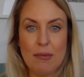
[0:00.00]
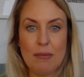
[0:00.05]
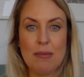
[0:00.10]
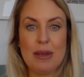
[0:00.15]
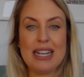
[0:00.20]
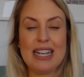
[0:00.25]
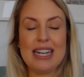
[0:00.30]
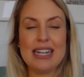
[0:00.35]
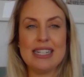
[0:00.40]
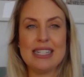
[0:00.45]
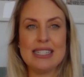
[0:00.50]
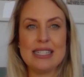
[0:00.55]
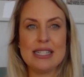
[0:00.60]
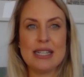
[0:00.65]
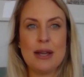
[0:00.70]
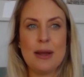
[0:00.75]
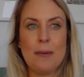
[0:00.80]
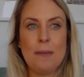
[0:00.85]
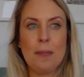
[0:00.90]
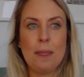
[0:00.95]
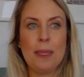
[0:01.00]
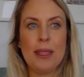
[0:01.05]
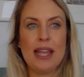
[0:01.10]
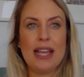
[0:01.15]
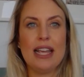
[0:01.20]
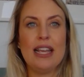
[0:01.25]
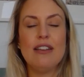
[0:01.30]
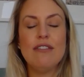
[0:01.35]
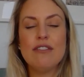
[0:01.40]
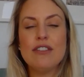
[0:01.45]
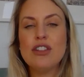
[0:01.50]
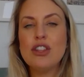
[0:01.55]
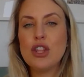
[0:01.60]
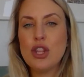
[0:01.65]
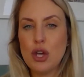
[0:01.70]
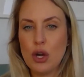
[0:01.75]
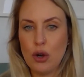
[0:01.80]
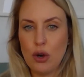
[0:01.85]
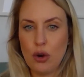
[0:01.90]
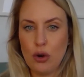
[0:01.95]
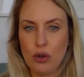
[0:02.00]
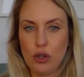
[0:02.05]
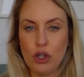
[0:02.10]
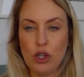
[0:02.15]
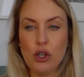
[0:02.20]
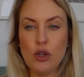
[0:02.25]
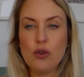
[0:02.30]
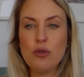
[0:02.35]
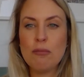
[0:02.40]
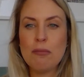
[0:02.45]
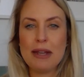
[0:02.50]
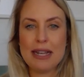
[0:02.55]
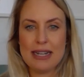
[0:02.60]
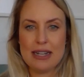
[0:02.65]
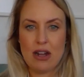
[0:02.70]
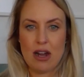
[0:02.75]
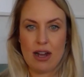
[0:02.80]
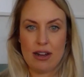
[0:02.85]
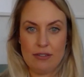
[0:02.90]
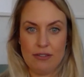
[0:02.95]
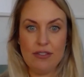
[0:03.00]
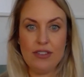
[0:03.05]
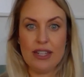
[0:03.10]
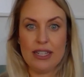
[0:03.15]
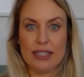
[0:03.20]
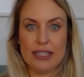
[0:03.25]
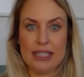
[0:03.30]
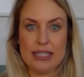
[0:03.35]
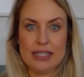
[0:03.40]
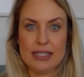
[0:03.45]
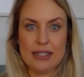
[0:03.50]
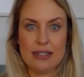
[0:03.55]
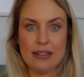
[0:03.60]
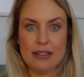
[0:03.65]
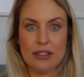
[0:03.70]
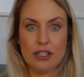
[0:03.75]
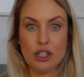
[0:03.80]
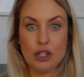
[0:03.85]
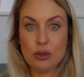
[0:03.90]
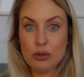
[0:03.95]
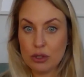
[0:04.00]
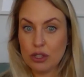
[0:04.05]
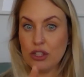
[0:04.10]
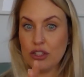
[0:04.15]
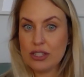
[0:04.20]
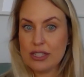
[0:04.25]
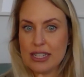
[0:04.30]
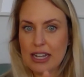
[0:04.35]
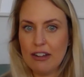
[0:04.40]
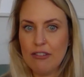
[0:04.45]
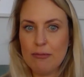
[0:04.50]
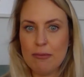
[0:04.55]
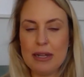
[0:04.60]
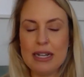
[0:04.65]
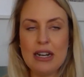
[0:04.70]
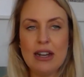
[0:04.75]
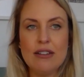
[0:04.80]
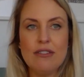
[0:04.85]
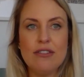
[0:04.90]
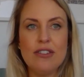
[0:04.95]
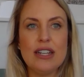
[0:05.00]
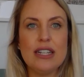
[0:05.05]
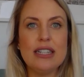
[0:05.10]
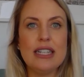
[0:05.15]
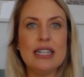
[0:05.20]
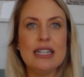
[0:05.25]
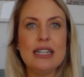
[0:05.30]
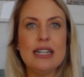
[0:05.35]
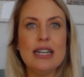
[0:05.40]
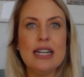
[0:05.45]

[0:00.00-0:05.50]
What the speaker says: because even though you may not feel it, you yourself may not feel it,